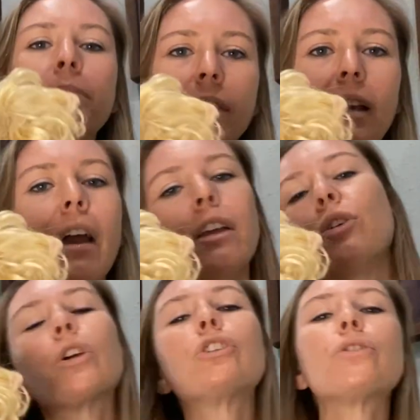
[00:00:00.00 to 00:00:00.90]
Okay, you
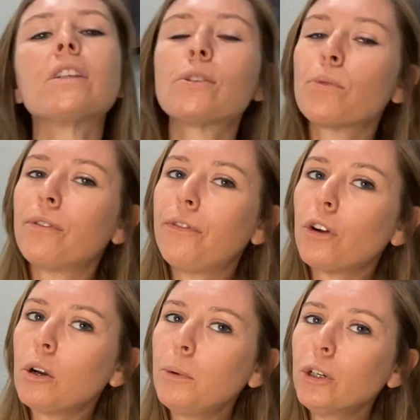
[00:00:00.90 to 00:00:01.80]
can do this with
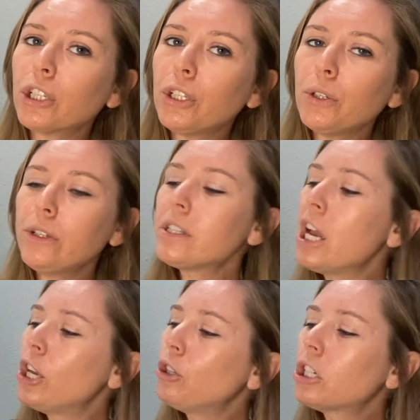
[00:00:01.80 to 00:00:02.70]
verbal cues.
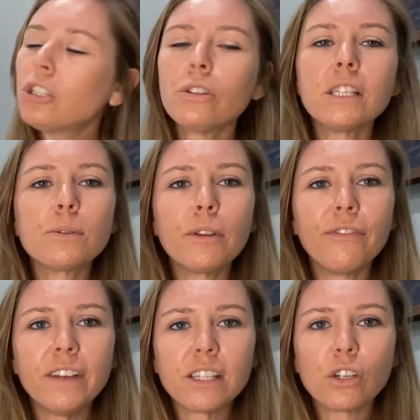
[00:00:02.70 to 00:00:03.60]
You can do this with
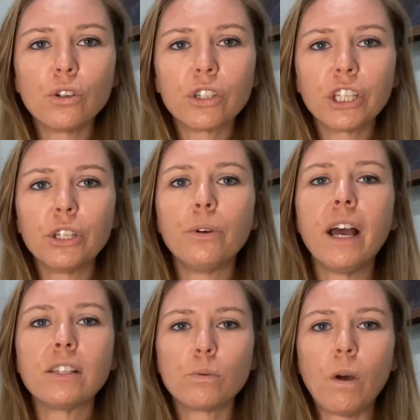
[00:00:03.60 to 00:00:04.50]
physical cue
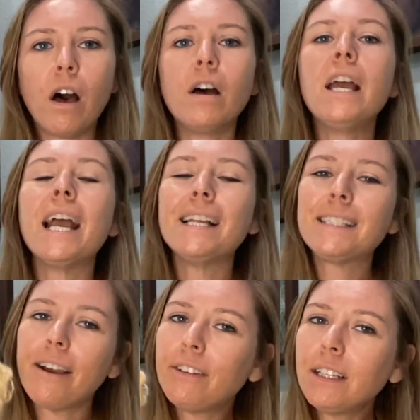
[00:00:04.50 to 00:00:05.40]
as well. It
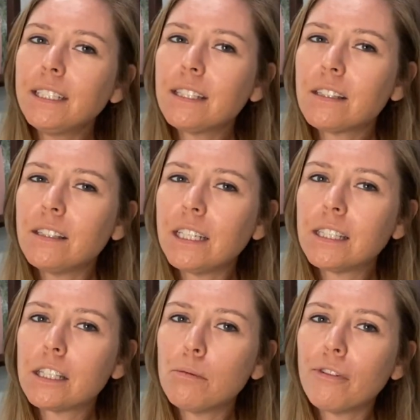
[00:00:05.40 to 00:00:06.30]
definitely needs to be